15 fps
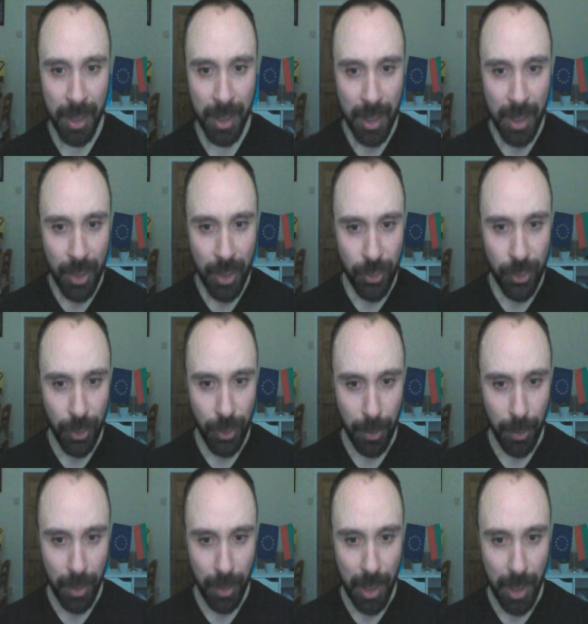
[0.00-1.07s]

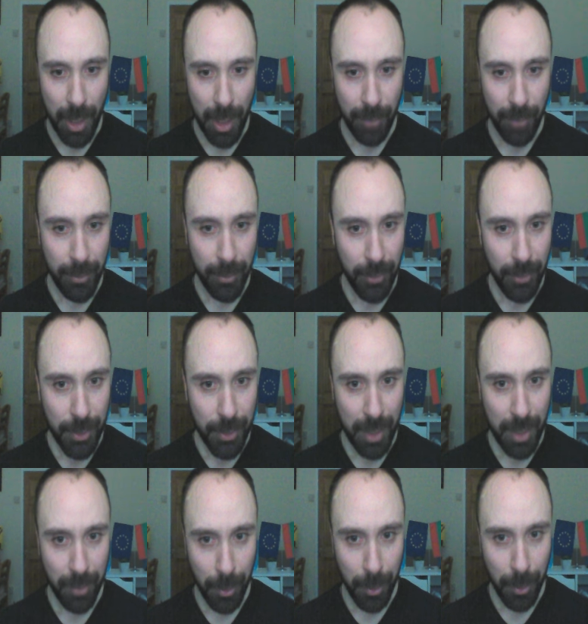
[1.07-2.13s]
So feel free to have
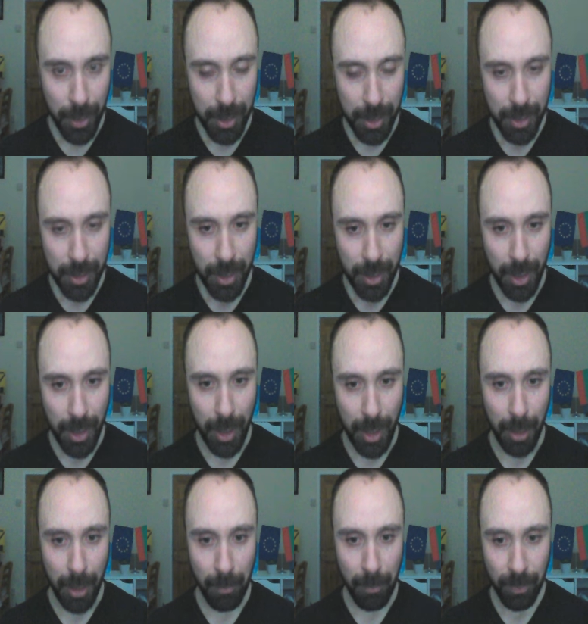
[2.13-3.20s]
a look,
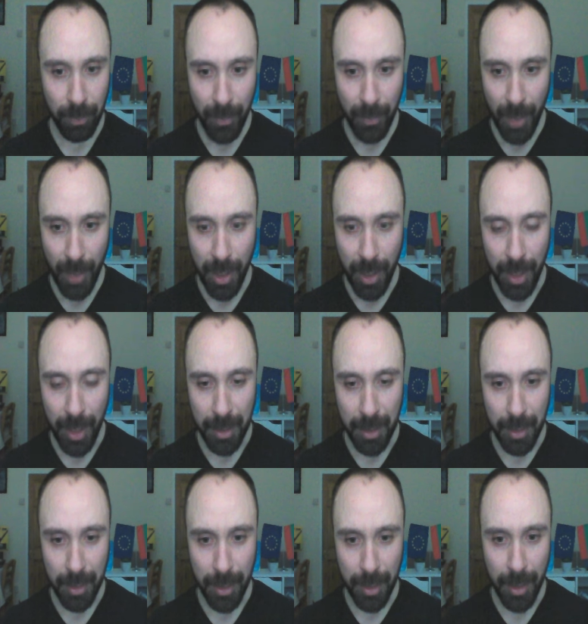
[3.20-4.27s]
and
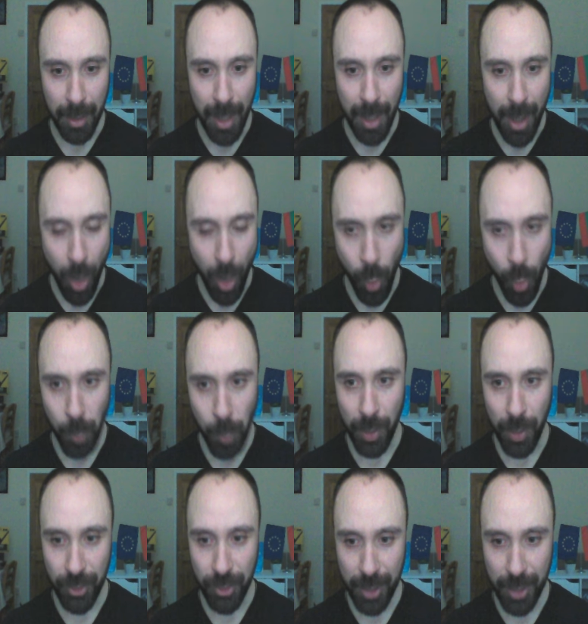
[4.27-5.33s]
I
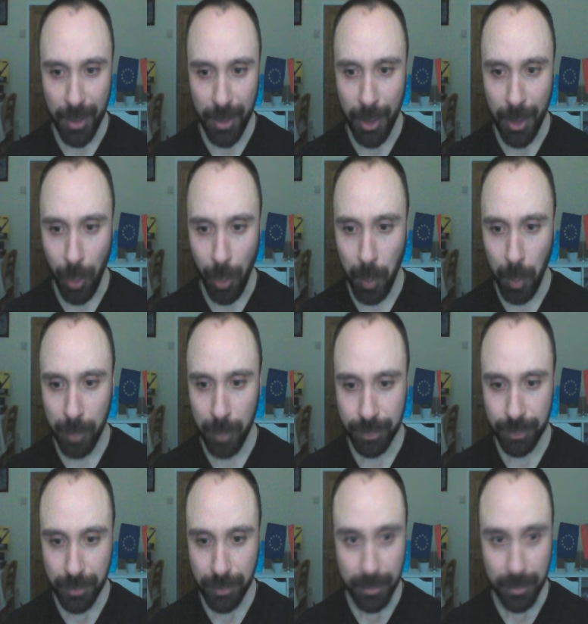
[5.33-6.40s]
generally hope
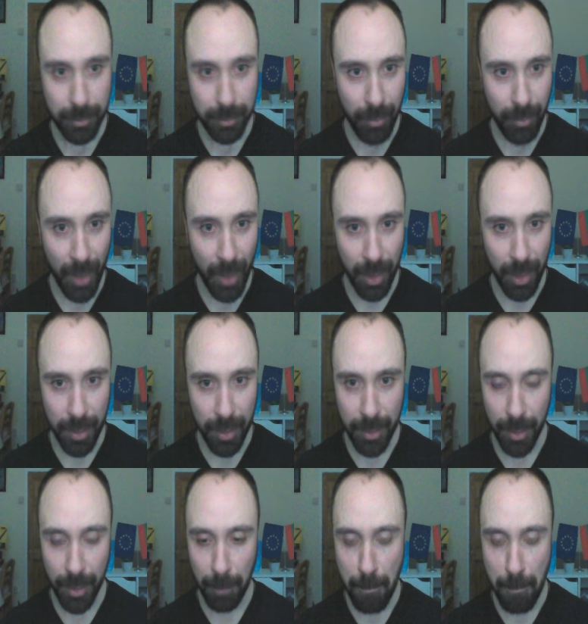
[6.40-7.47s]
that
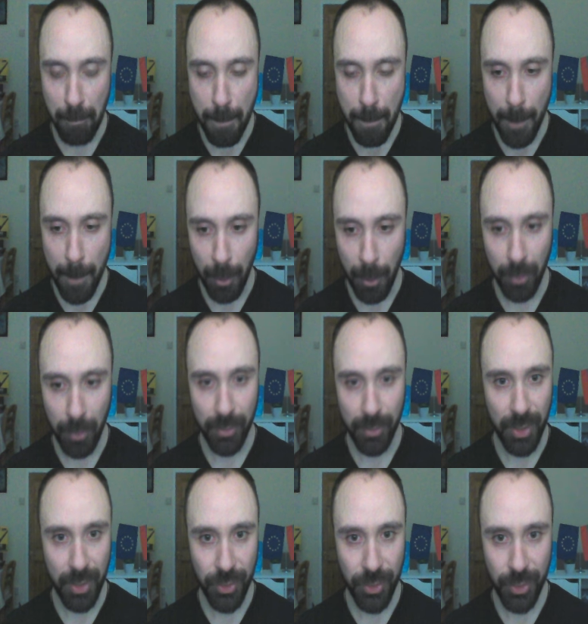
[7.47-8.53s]
all of
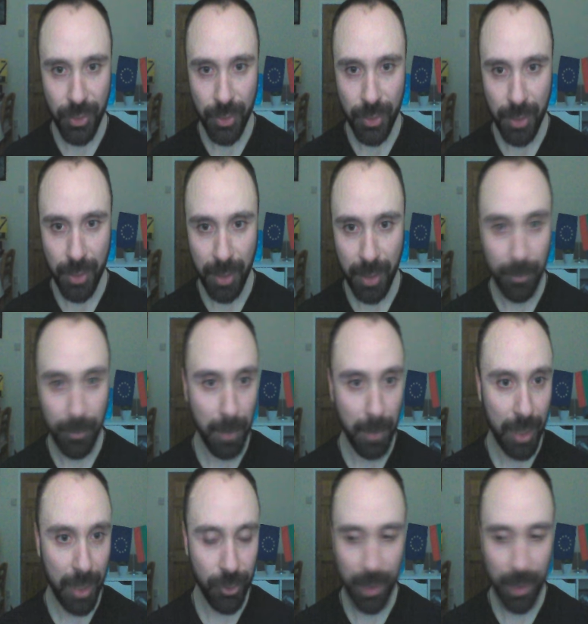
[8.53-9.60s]
this
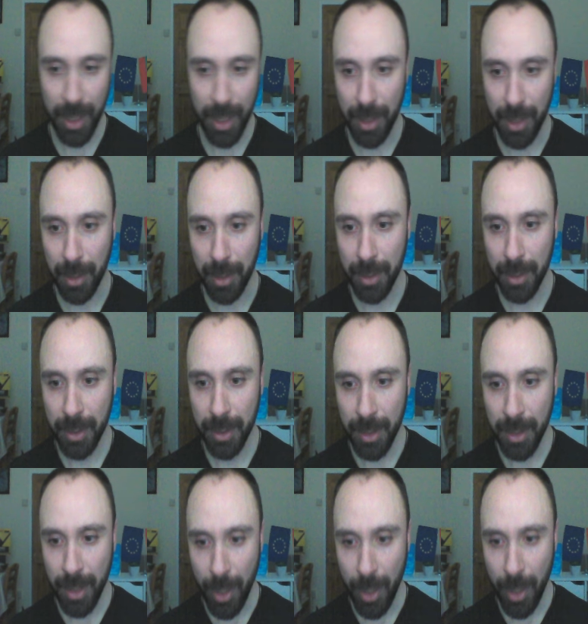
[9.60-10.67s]
information kind of
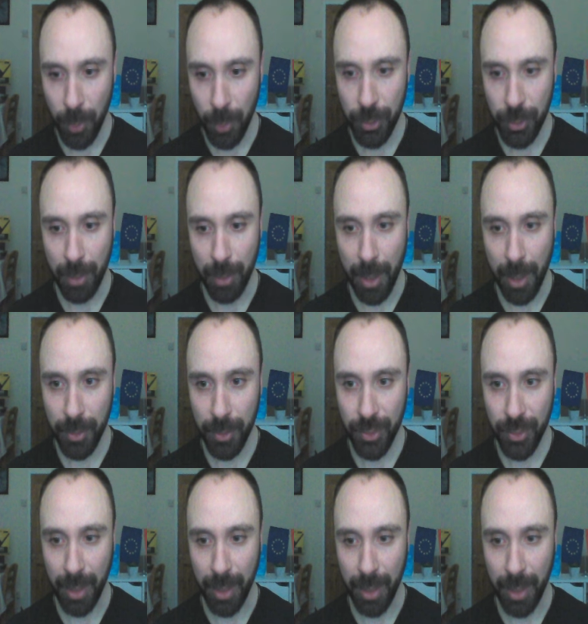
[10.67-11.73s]
helps you out
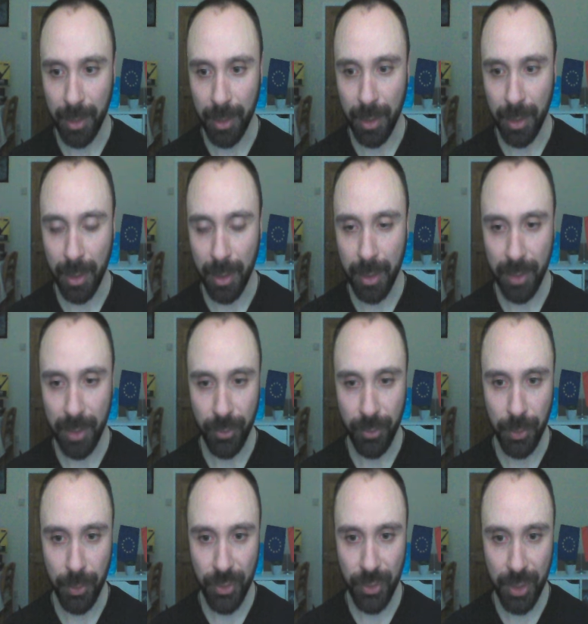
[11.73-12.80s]
and gives
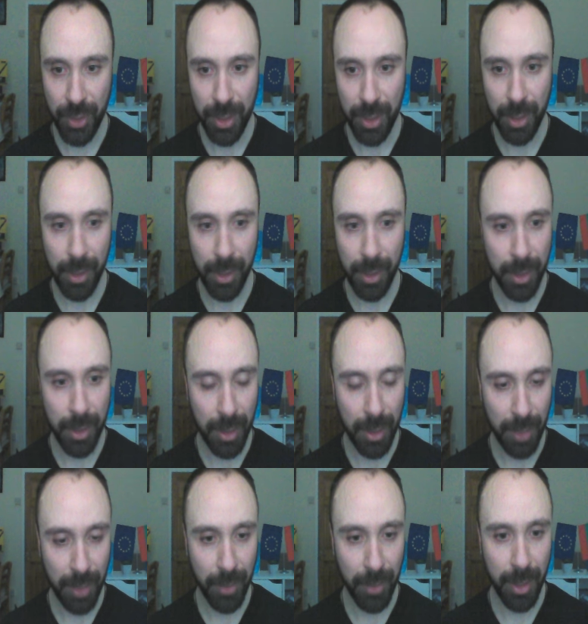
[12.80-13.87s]
you a sturdy leveling